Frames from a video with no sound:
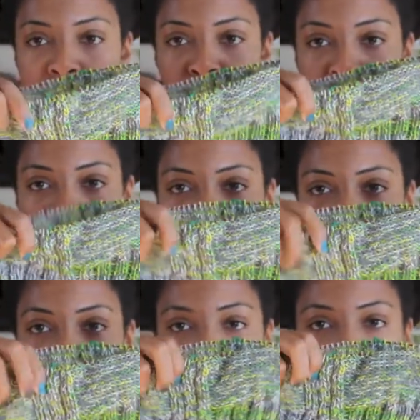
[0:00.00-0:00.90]
a really
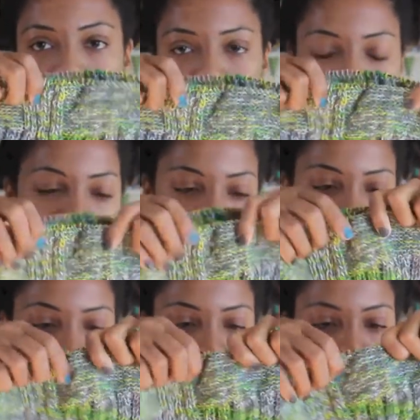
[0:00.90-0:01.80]
simple
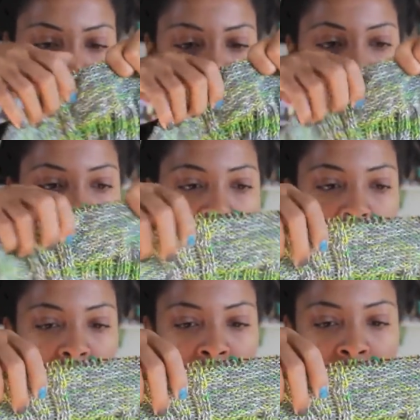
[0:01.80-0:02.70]
pattern,
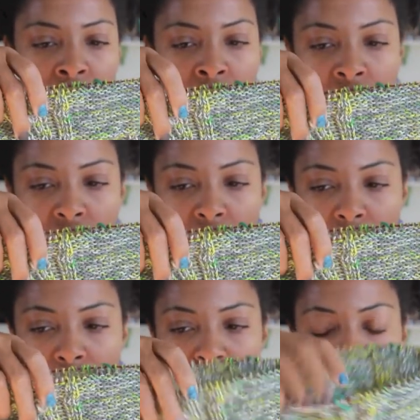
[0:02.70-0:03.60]
non-pattern,
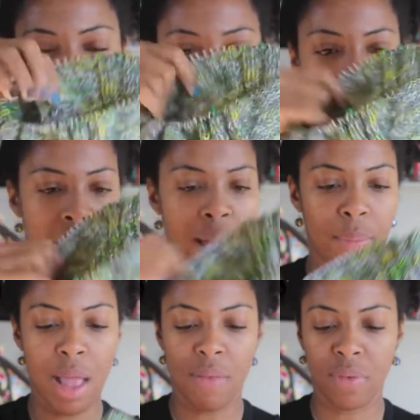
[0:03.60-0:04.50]
which is why I'm
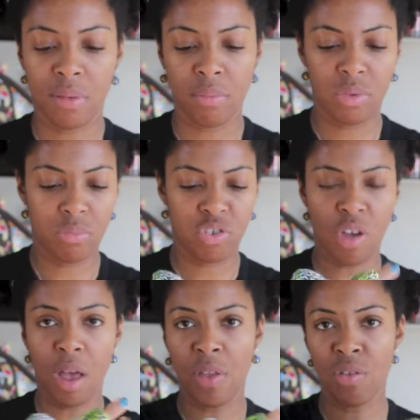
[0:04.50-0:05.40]
kind of
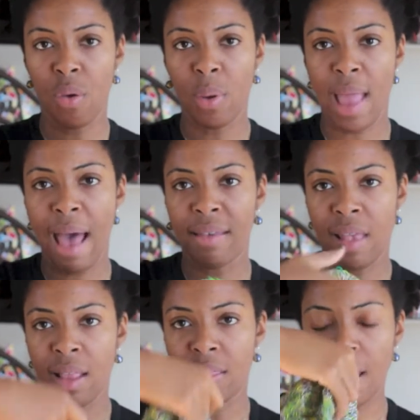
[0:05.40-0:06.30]
shocked that no one has
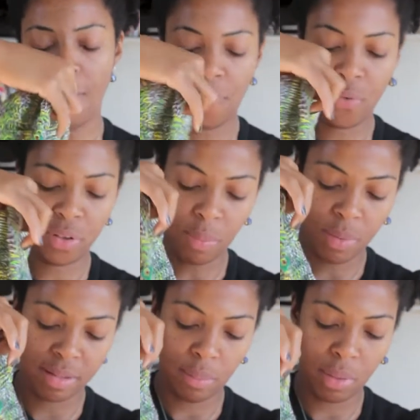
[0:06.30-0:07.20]
anything up for
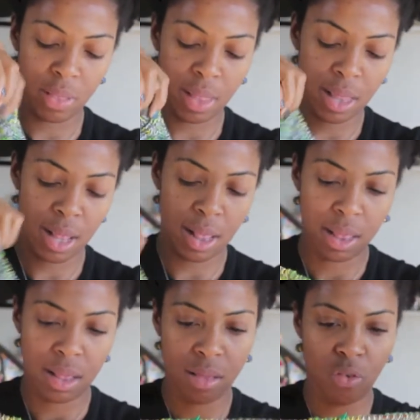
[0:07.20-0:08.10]
something similar
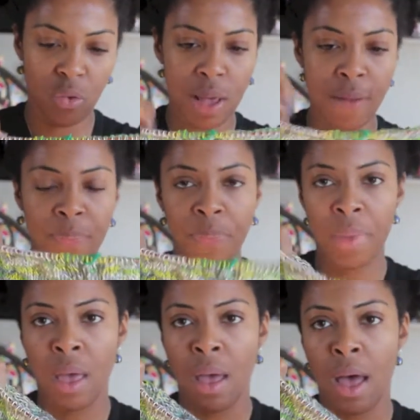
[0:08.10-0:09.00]
to it.
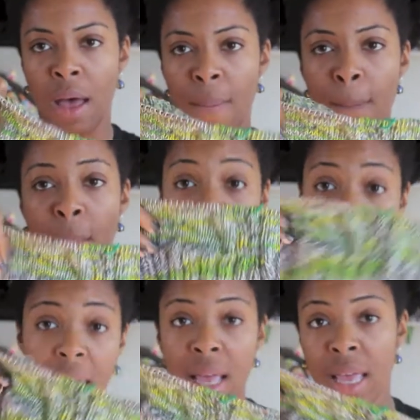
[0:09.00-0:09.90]

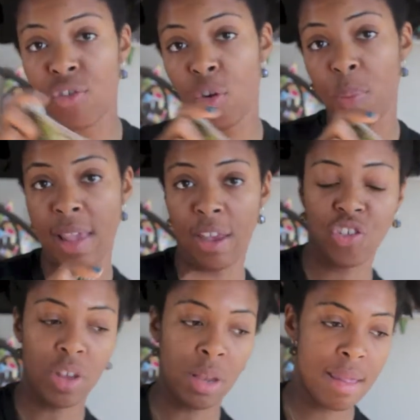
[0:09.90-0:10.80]
My
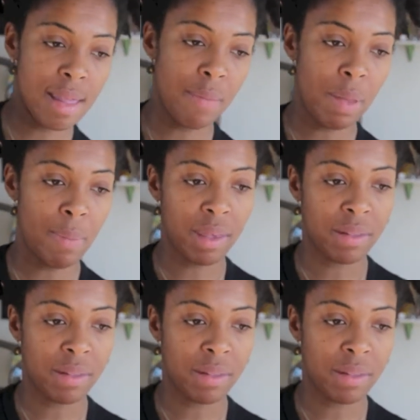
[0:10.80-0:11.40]
interpretation is going to be